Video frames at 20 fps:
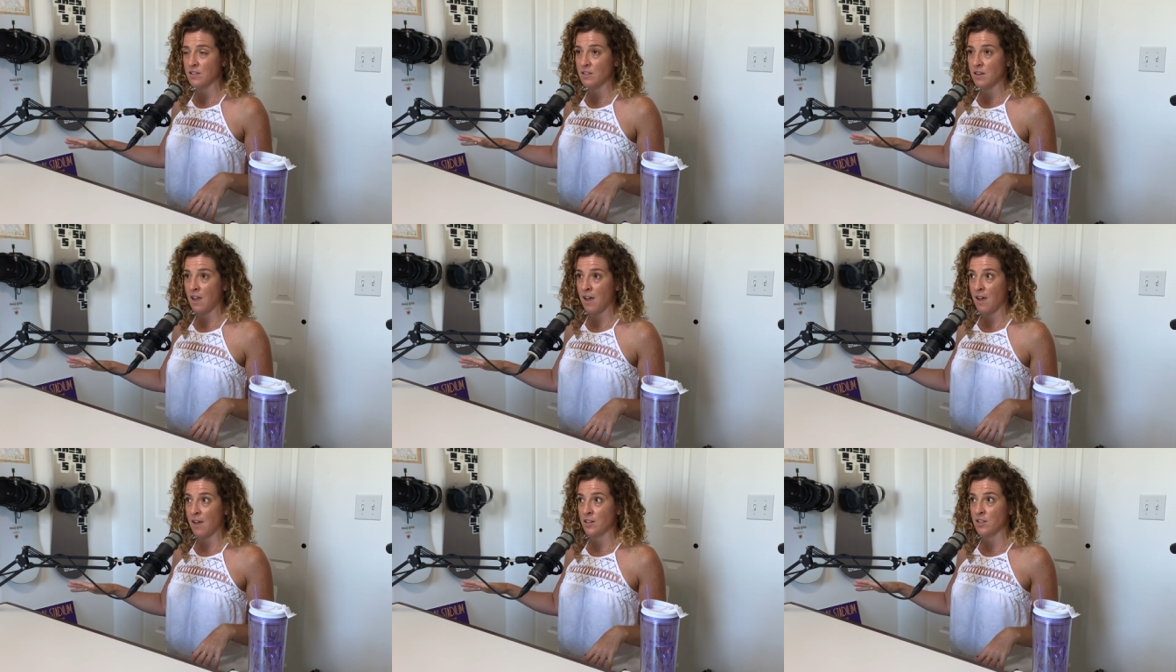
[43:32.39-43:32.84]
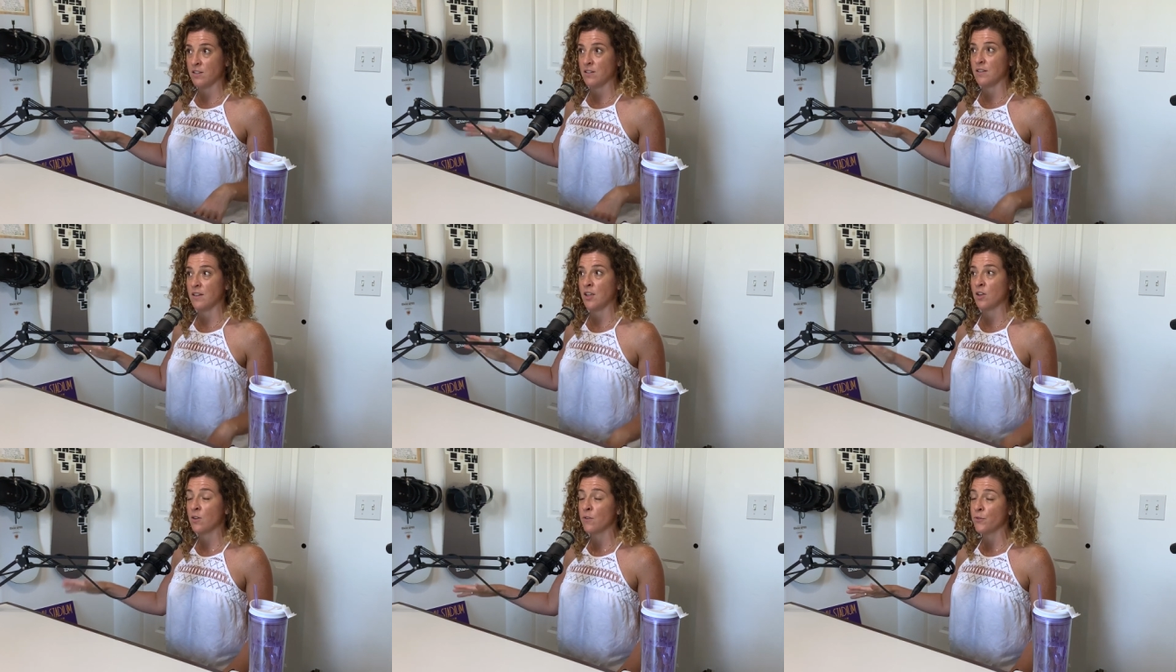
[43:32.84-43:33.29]
uh,
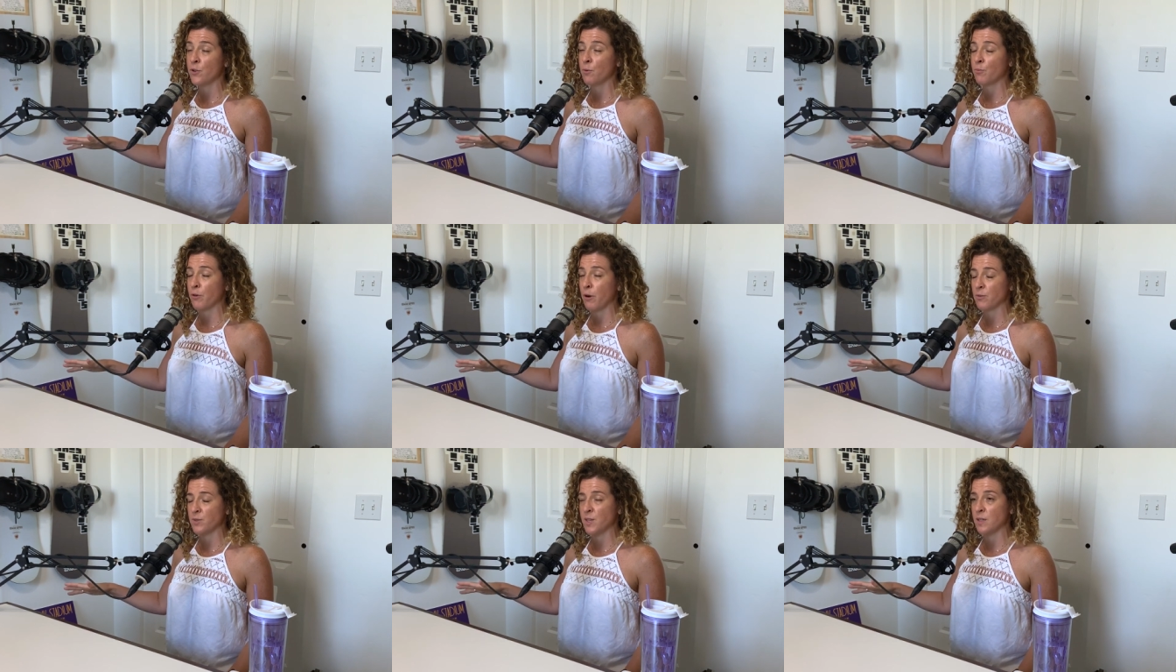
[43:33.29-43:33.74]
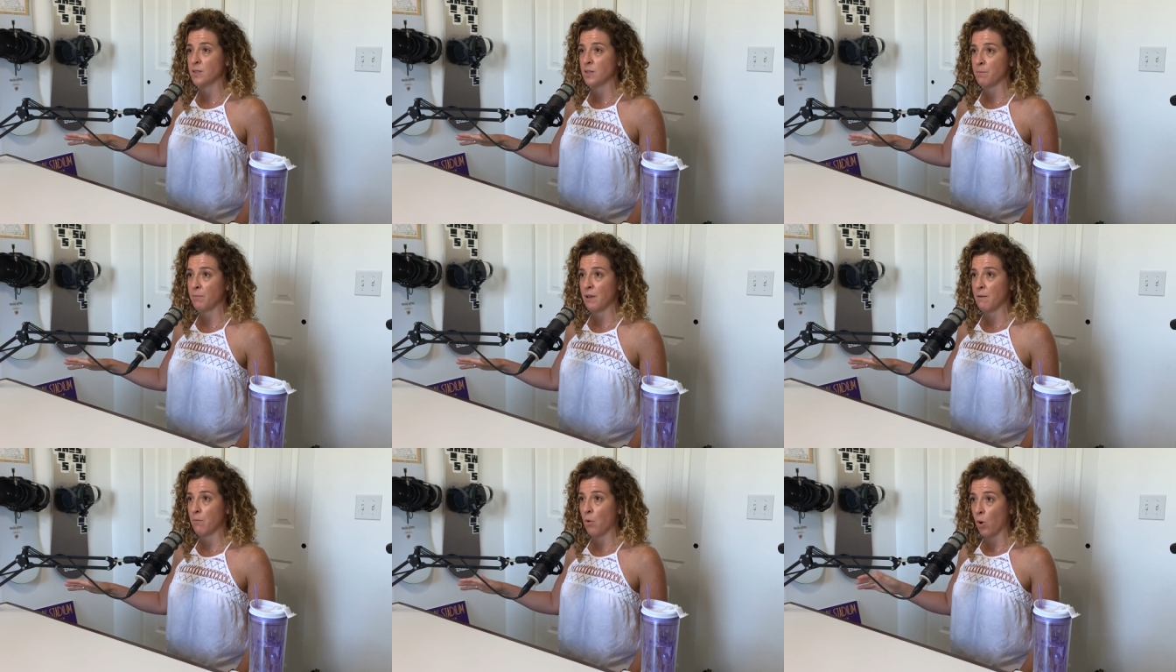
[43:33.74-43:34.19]
interview process a
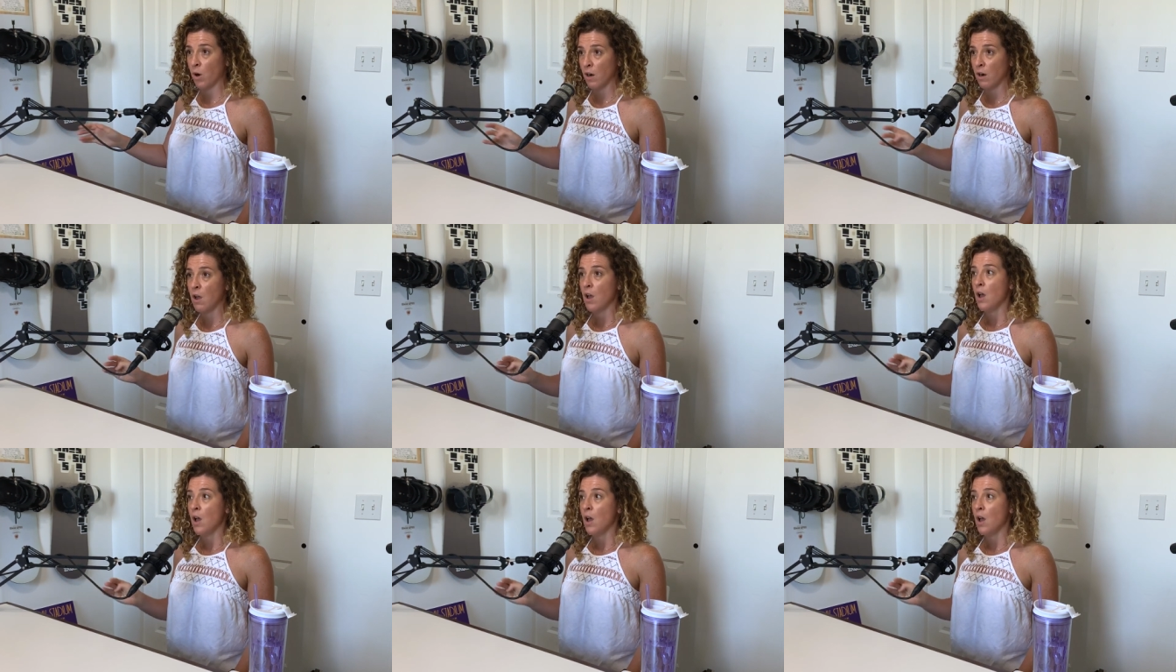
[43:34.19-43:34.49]
bit more